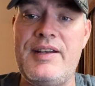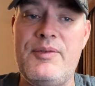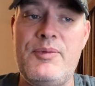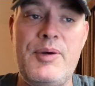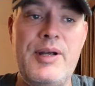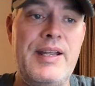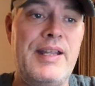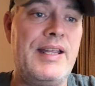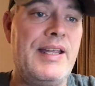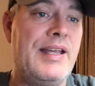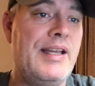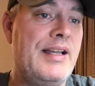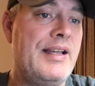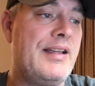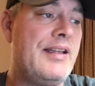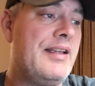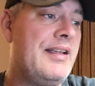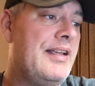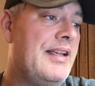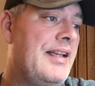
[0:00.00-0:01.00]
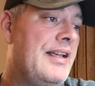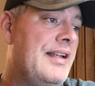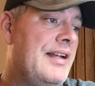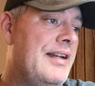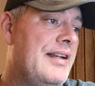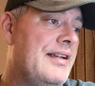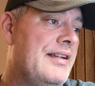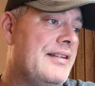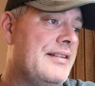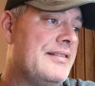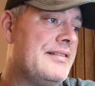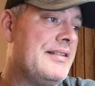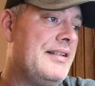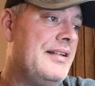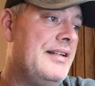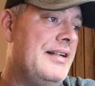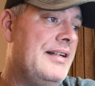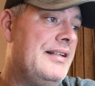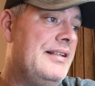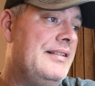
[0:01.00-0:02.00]
awake gig. It is.
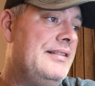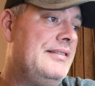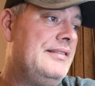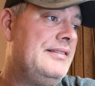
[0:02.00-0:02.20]
Uh,